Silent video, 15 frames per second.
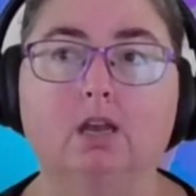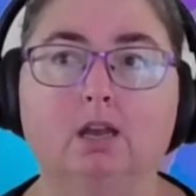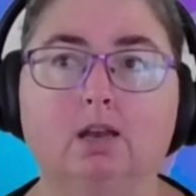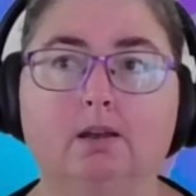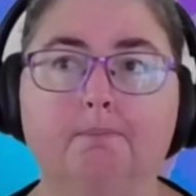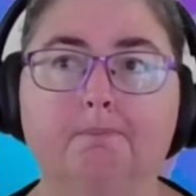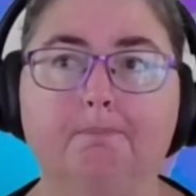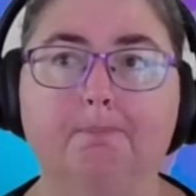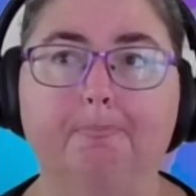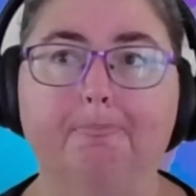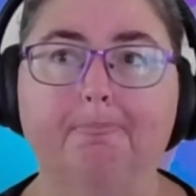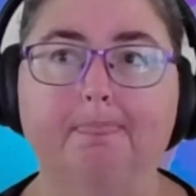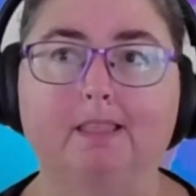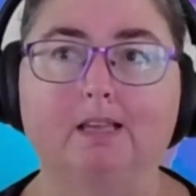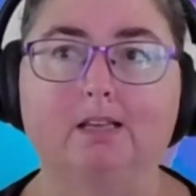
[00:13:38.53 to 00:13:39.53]

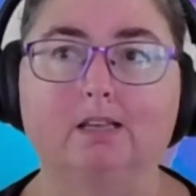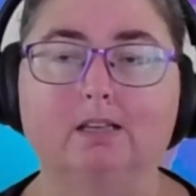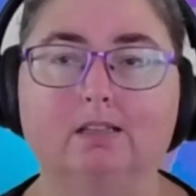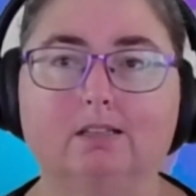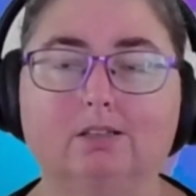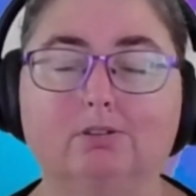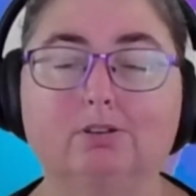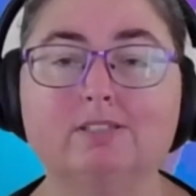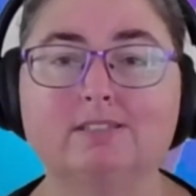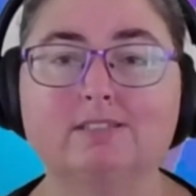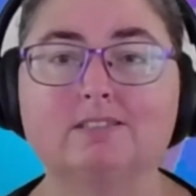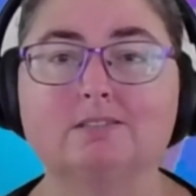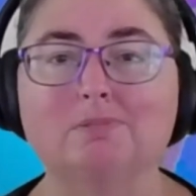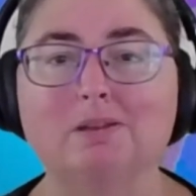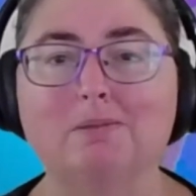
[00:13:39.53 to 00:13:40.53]

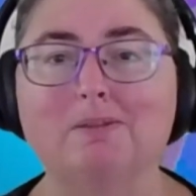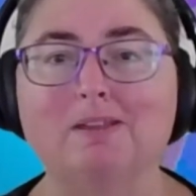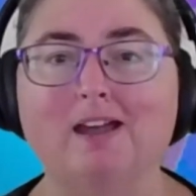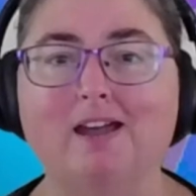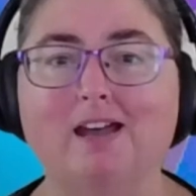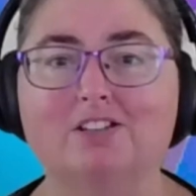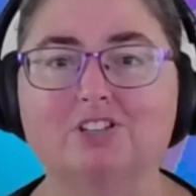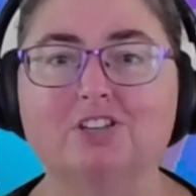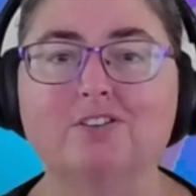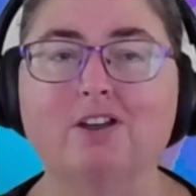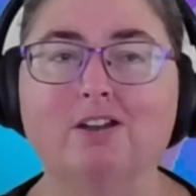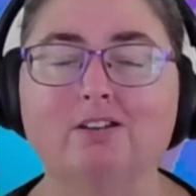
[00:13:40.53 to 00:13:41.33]
Criticism can be harsh.